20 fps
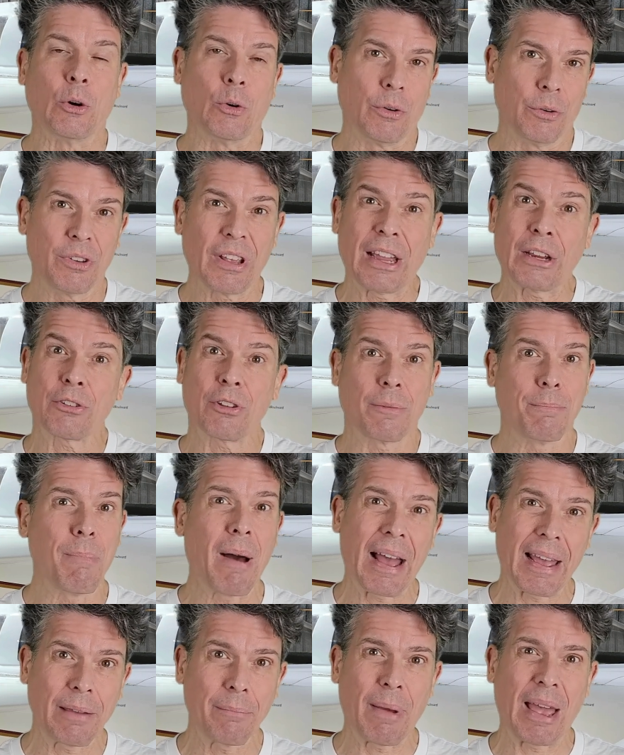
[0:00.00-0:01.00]
It was actually
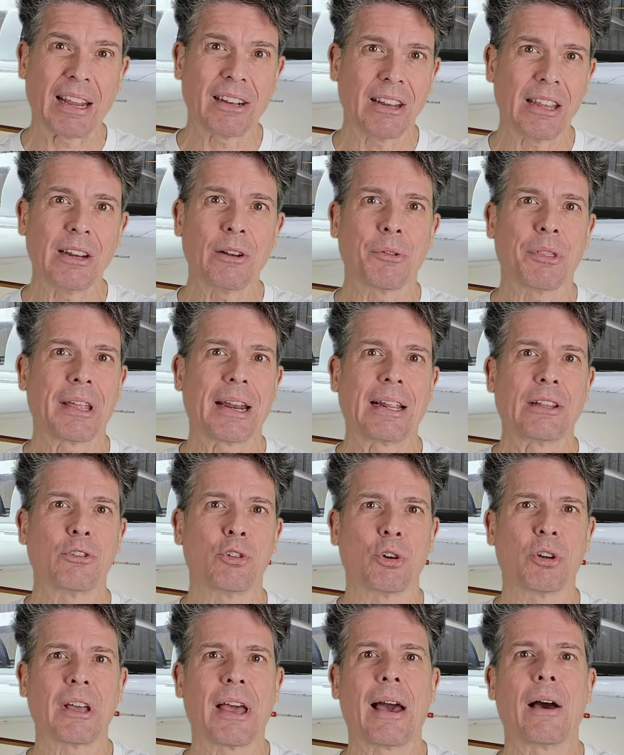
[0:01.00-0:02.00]
my Magneto that I
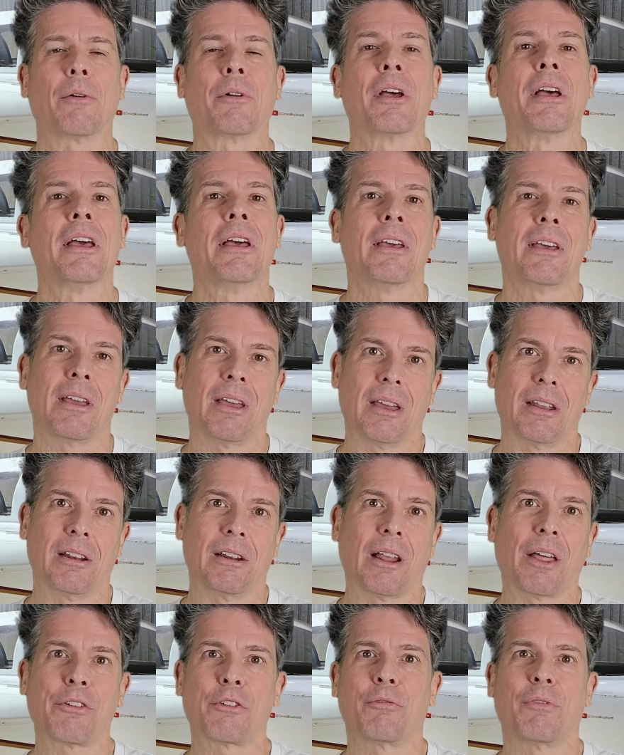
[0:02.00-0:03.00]
took out in
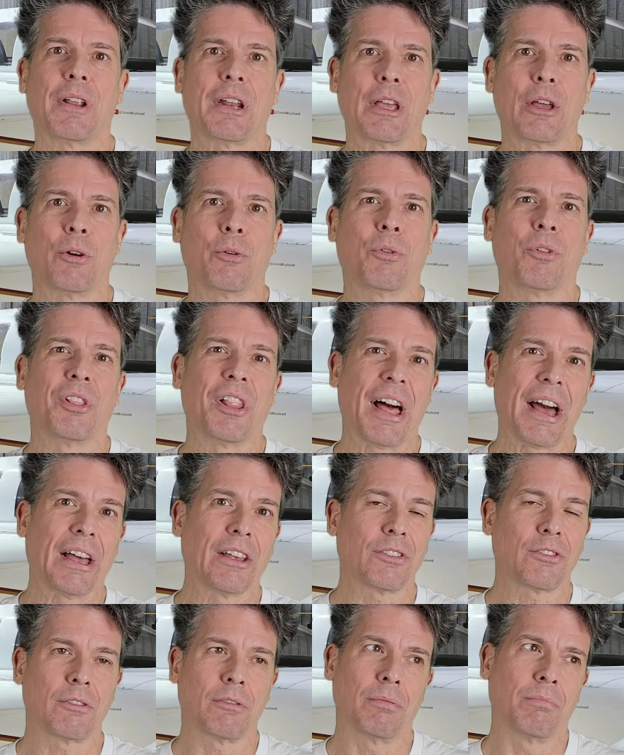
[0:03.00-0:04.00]
another video
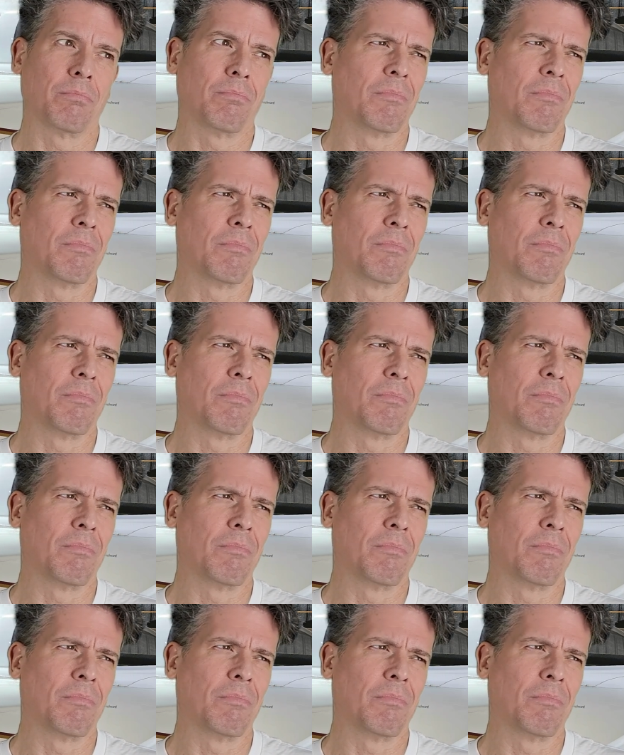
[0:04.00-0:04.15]
last,